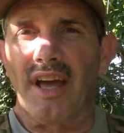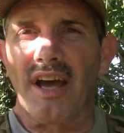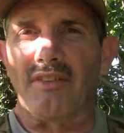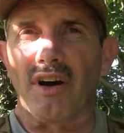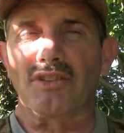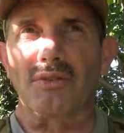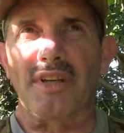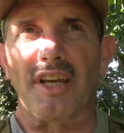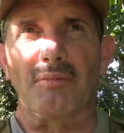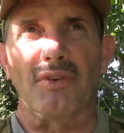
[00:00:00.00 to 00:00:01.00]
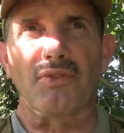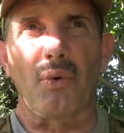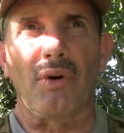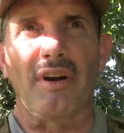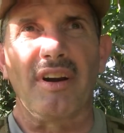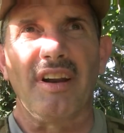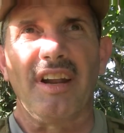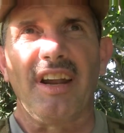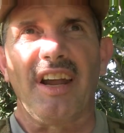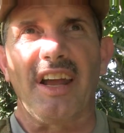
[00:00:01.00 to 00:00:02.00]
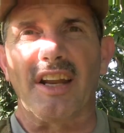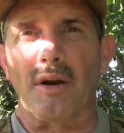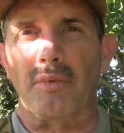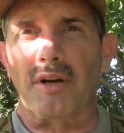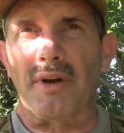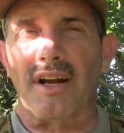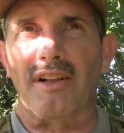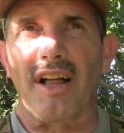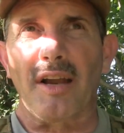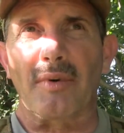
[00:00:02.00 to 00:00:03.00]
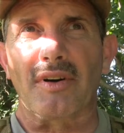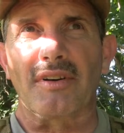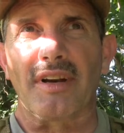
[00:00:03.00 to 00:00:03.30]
I've also taken before, and I'll bring my climber,